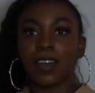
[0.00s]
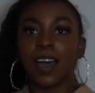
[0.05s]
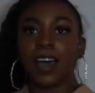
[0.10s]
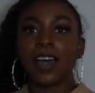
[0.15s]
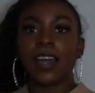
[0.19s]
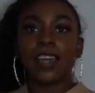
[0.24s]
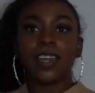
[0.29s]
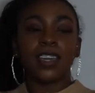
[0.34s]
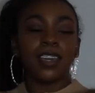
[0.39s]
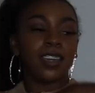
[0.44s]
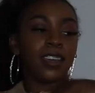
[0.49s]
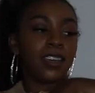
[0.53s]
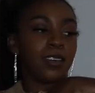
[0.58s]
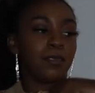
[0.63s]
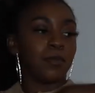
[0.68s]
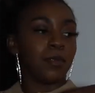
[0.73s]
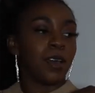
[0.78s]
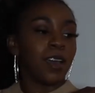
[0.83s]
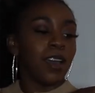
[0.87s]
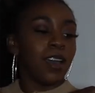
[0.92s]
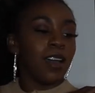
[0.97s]
I
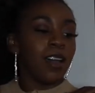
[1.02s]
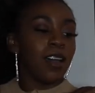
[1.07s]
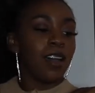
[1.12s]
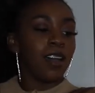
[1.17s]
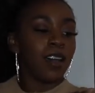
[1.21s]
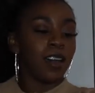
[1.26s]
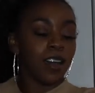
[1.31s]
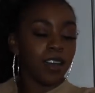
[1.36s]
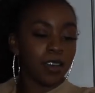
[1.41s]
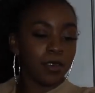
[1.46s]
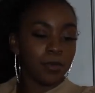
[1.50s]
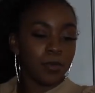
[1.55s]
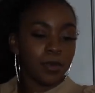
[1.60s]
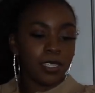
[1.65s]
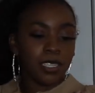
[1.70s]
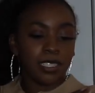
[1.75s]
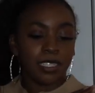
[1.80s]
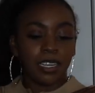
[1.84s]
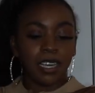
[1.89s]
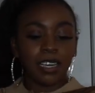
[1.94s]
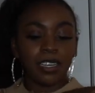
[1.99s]
am
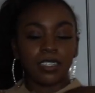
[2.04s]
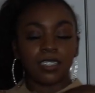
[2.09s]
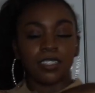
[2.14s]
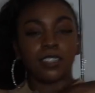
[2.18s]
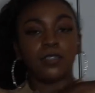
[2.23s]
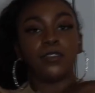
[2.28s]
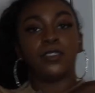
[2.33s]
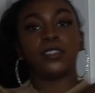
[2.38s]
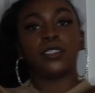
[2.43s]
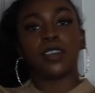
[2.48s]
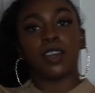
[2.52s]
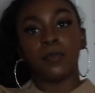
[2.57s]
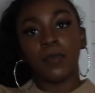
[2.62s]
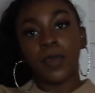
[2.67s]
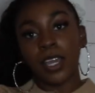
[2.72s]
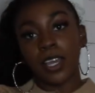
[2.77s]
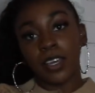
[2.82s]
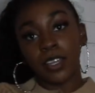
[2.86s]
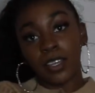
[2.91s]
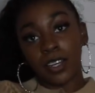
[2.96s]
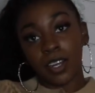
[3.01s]
obsessed. If you saw
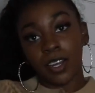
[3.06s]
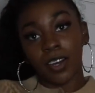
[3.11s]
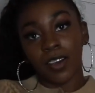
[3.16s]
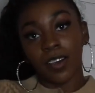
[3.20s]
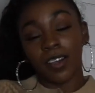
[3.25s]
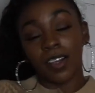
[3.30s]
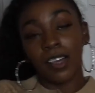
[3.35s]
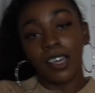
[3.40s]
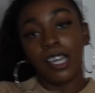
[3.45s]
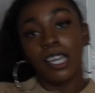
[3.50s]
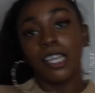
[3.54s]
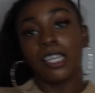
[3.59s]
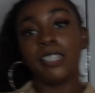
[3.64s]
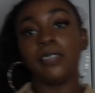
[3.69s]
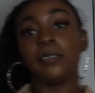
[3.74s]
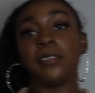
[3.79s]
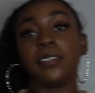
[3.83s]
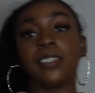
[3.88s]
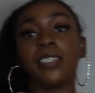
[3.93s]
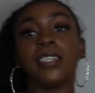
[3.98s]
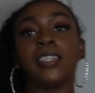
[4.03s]
my other haul,
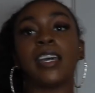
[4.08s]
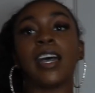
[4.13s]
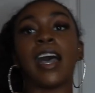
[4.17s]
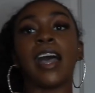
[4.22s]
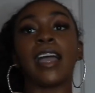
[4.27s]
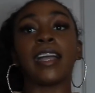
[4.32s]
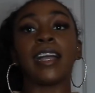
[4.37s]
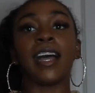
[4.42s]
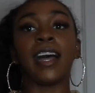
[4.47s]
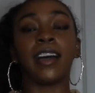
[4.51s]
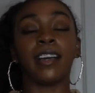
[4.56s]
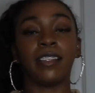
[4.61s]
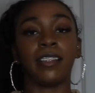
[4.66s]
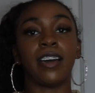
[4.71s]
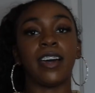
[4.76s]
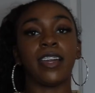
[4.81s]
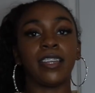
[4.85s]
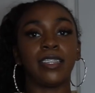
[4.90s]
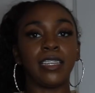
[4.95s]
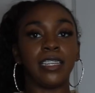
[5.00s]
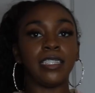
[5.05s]
you'd see that I got a
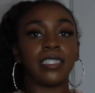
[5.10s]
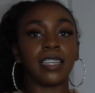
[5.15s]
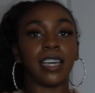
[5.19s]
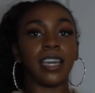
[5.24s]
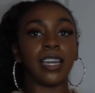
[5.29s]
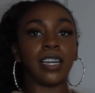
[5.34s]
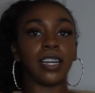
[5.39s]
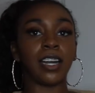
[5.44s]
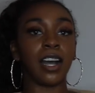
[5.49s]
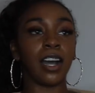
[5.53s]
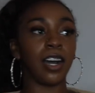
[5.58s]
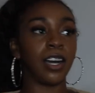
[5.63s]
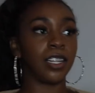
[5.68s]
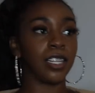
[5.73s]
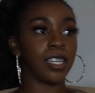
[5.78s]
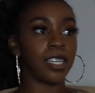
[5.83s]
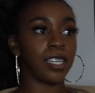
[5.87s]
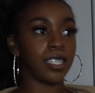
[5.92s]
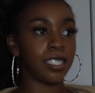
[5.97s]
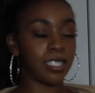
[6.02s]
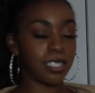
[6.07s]
lot of these like
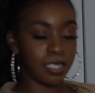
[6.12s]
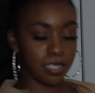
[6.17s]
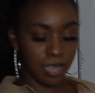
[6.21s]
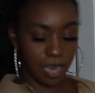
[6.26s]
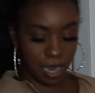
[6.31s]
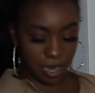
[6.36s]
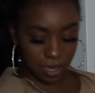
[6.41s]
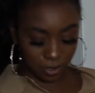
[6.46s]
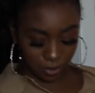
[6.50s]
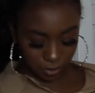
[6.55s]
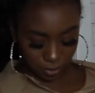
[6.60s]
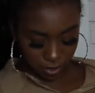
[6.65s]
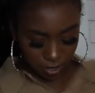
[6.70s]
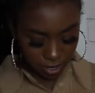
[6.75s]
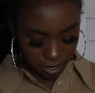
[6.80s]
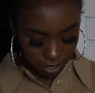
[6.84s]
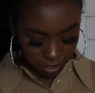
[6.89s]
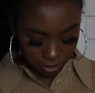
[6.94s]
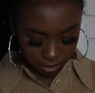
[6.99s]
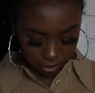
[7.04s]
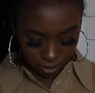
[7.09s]
collared style
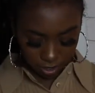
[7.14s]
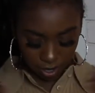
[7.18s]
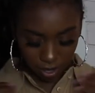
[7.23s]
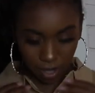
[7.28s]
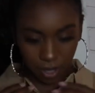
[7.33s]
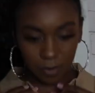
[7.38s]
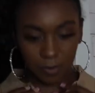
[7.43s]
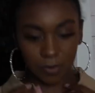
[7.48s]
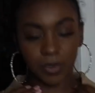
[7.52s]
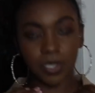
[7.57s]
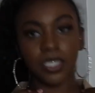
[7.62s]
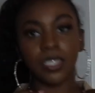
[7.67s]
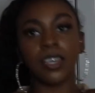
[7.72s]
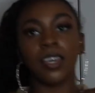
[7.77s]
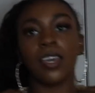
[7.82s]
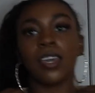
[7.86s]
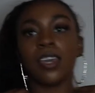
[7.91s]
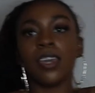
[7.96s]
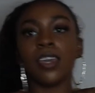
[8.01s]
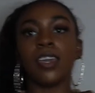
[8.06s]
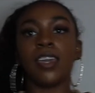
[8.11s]
tops,
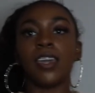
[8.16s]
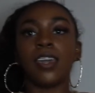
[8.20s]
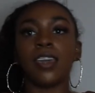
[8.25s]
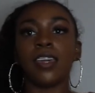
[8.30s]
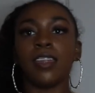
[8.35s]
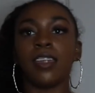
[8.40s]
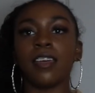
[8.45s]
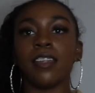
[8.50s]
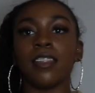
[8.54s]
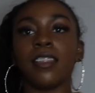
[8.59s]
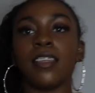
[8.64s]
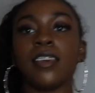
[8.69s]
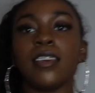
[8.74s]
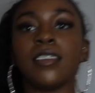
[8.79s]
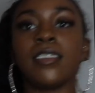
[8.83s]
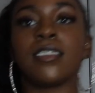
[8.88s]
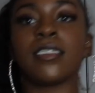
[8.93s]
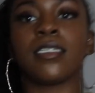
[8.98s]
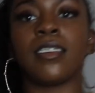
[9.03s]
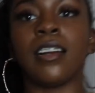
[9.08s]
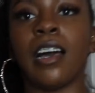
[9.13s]
and
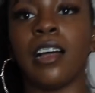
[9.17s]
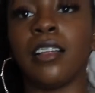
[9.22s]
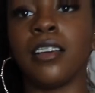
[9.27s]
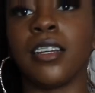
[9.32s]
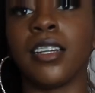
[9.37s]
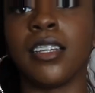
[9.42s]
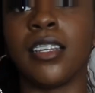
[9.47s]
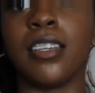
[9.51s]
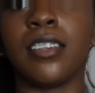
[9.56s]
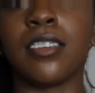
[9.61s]
this color, this